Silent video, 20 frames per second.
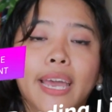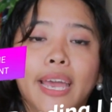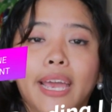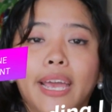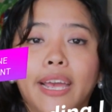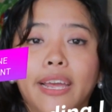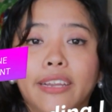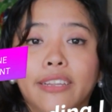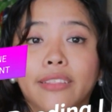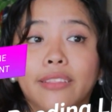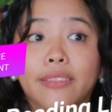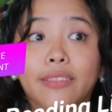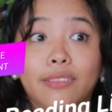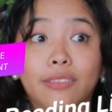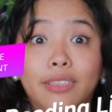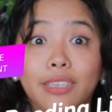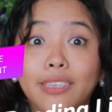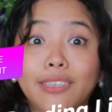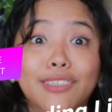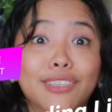And
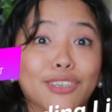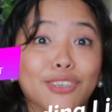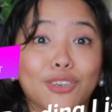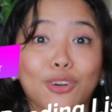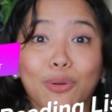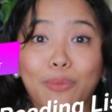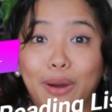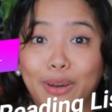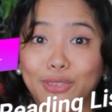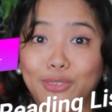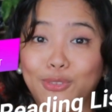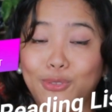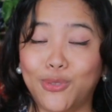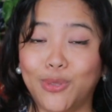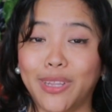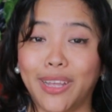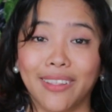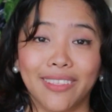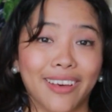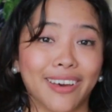these can go about
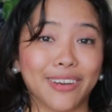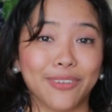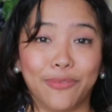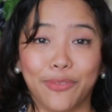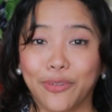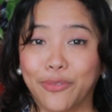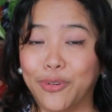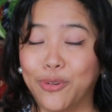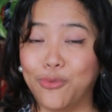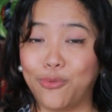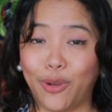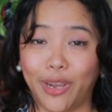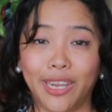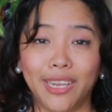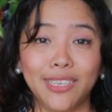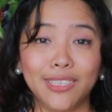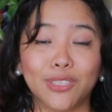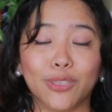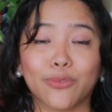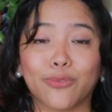a lot of different ways.